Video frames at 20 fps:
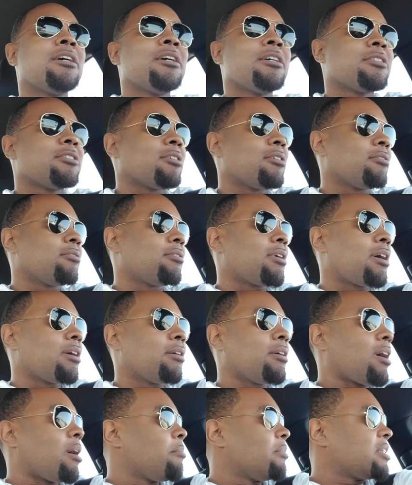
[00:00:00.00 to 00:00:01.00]
So
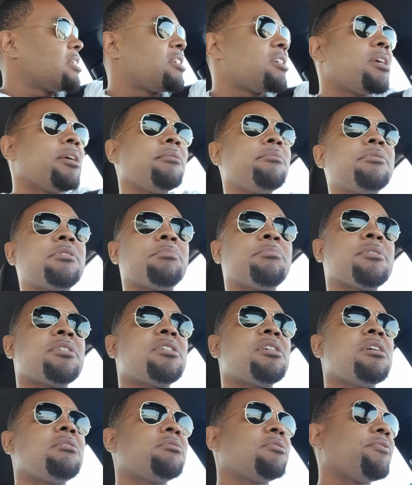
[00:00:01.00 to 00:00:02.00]
I'm a Chiefs
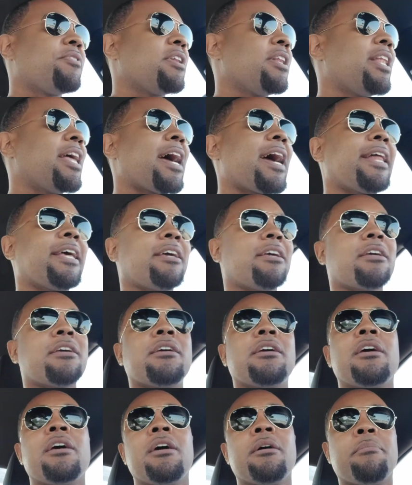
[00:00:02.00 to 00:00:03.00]

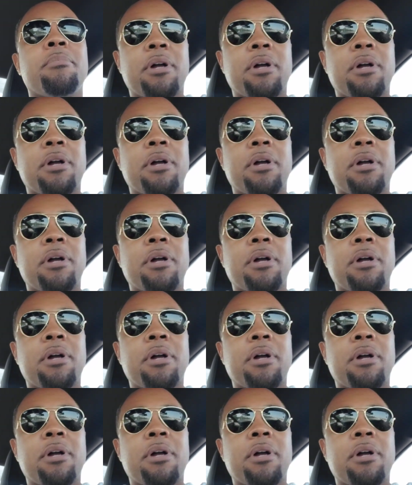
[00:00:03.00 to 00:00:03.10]
fanatic,